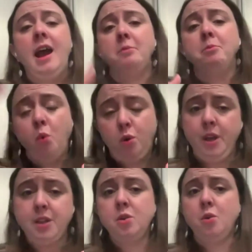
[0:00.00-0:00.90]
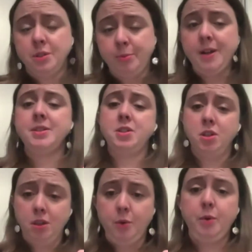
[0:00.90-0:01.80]
how more weeks corresponds
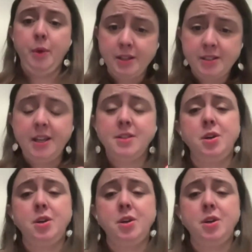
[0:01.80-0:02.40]
to lower rates.